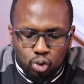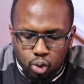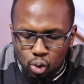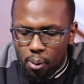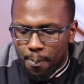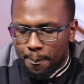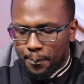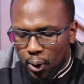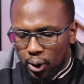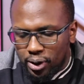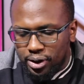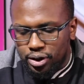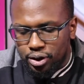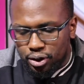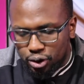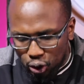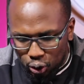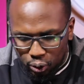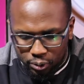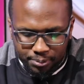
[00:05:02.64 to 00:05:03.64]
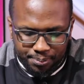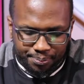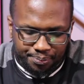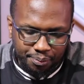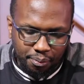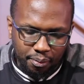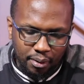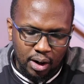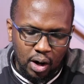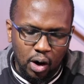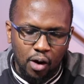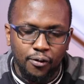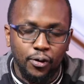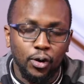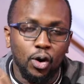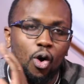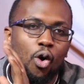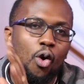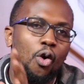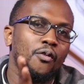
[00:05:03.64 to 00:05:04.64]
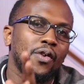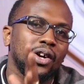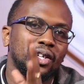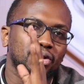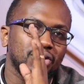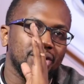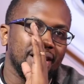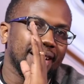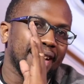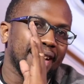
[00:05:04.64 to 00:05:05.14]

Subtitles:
2.2. Now, if you go over to the